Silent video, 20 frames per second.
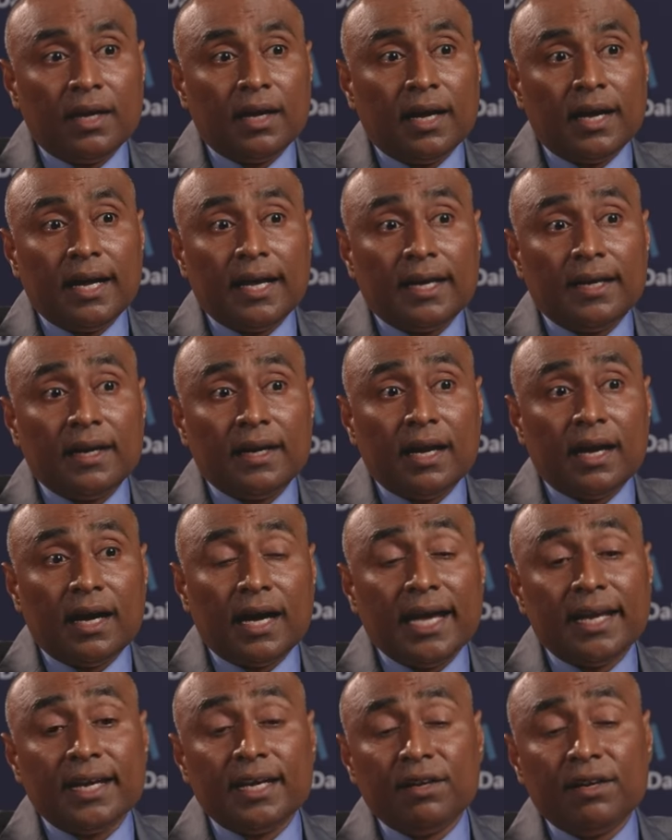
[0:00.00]
And
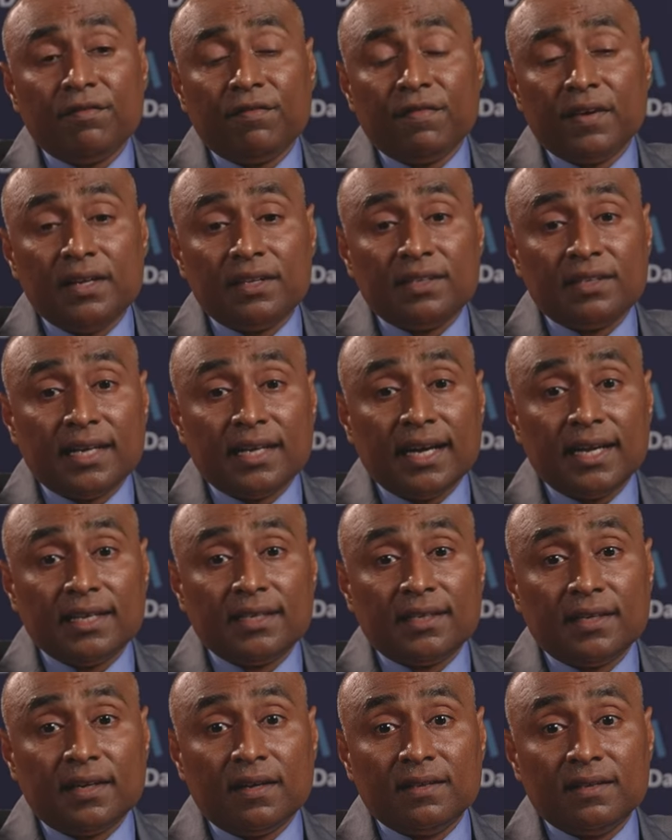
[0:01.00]
I really felt
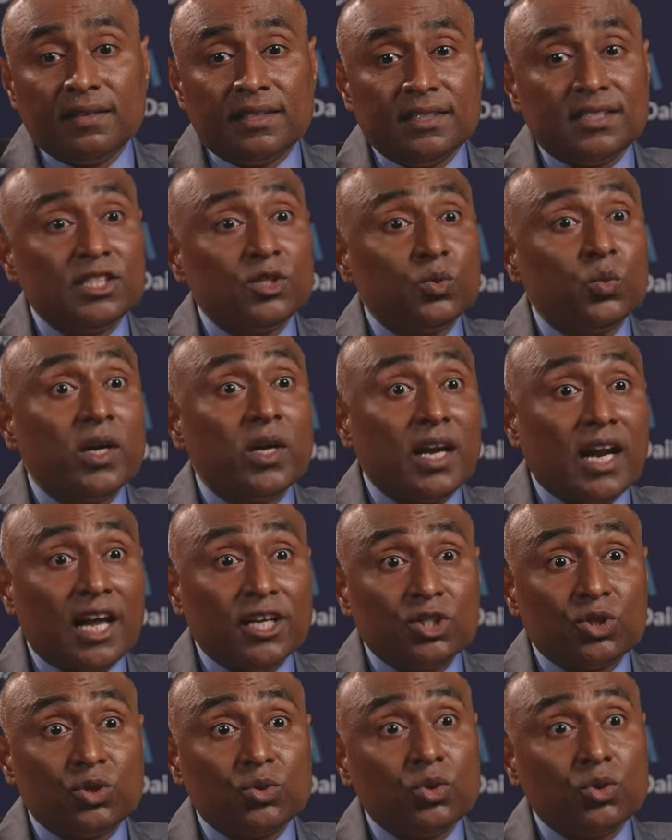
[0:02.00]
that this is where I
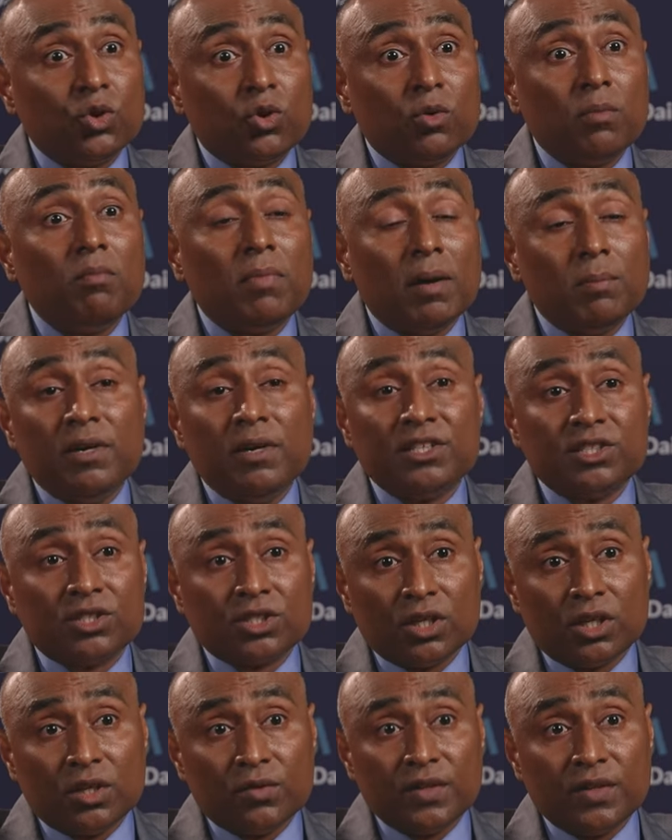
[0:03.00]
should go, public
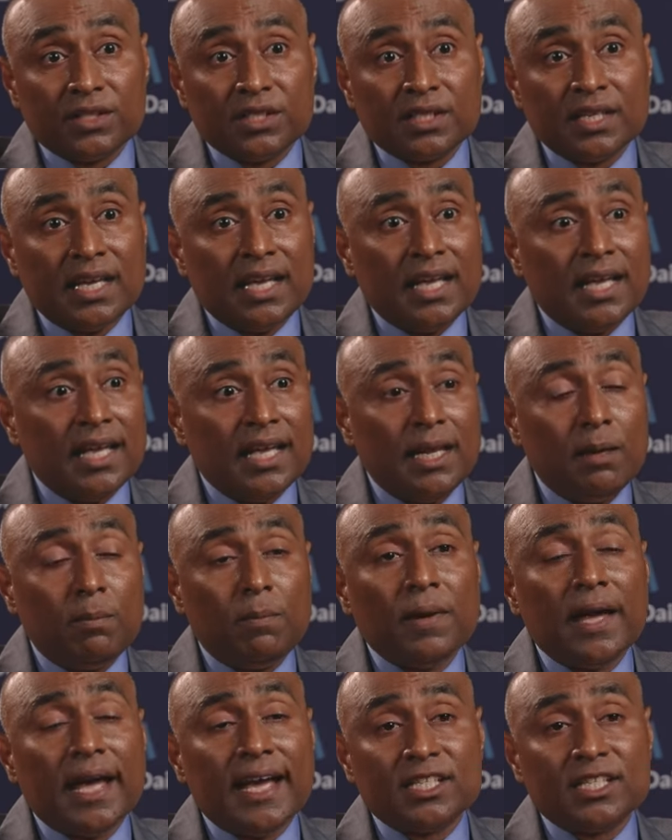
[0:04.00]
service,
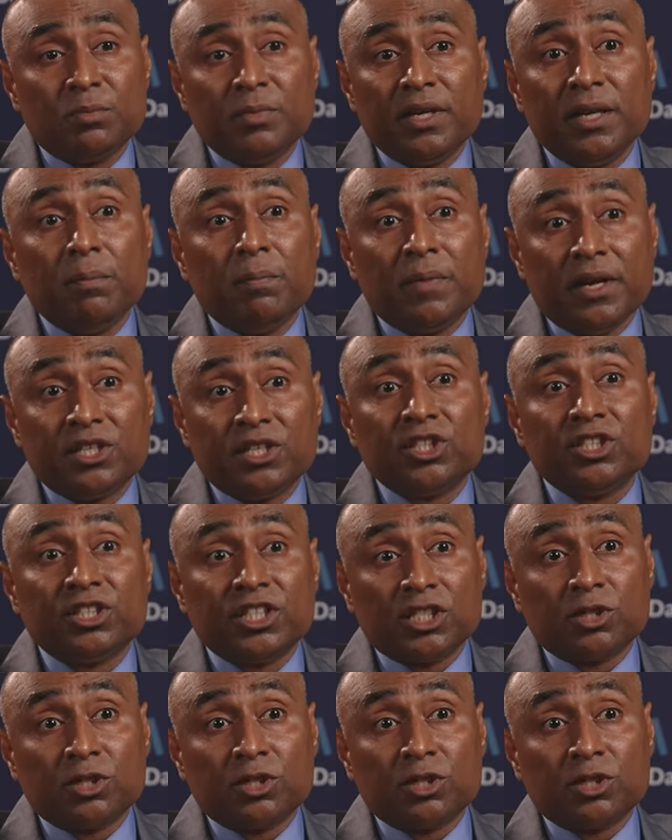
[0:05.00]
help as many patients